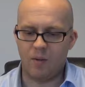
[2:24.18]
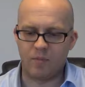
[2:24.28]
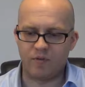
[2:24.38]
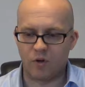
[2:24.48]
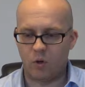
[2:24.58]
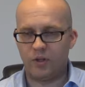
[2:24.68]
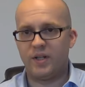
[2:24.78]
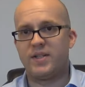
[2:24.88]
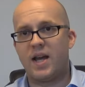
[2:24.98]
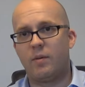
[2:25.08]
If you're holding
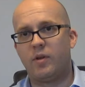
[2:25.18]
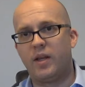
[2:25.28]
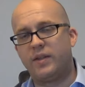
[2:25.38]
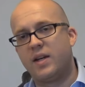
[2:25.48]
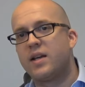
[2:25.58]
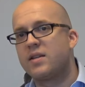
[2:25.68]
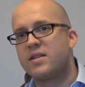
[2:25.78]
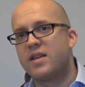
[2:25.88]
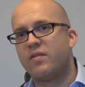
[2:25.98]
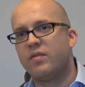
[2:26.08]
a tablet like the Nexus
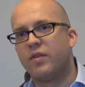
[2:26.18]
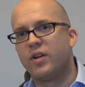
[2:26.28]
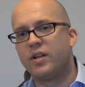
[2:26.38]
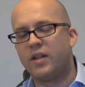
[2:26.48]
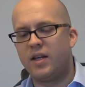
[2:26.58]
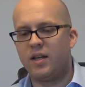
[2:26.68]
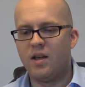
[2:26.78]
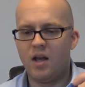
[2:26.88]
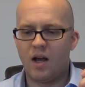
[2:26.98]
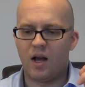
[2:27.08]
7 vertically,
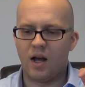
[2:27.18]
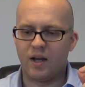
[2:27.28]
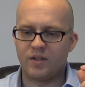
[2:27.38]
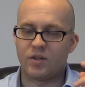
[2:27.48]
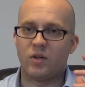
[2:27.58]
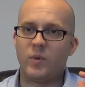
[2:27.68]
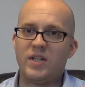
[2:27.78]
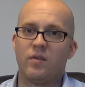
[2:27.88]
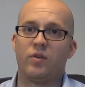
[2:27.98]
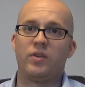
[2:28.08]
it's going to be
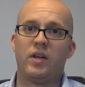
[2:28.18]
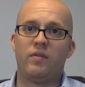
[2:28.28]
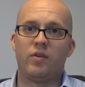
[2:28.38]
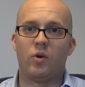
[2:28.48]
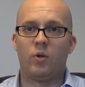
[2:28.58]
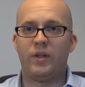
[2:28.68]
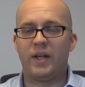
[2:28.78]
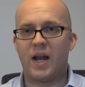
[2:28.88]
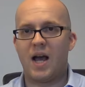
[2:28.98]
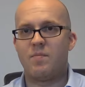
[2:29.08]
different than if you're holding
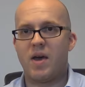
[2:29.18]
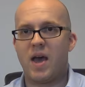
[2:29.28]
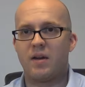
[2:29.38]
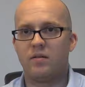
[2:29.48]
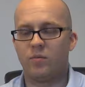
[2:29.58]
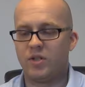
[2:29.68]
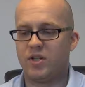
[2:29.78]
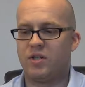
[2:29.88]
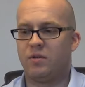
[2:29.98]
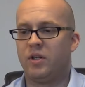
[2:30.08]
an iPad, which
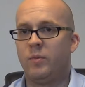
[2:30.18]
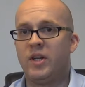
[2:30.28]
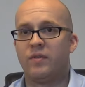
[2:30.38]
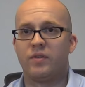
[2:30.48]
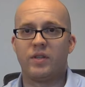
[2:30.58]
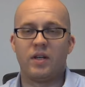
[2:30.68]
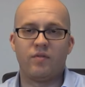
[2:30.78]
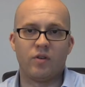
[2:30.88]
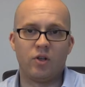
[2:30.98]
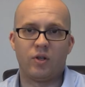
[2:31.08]
is still going to be different than
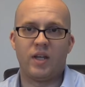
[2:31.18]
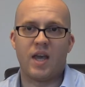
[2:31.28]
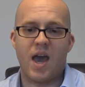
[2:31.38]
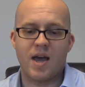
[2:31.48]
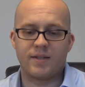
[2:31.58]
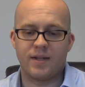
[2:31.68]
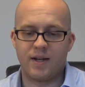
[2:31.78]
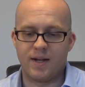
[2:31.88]
if you're looking at,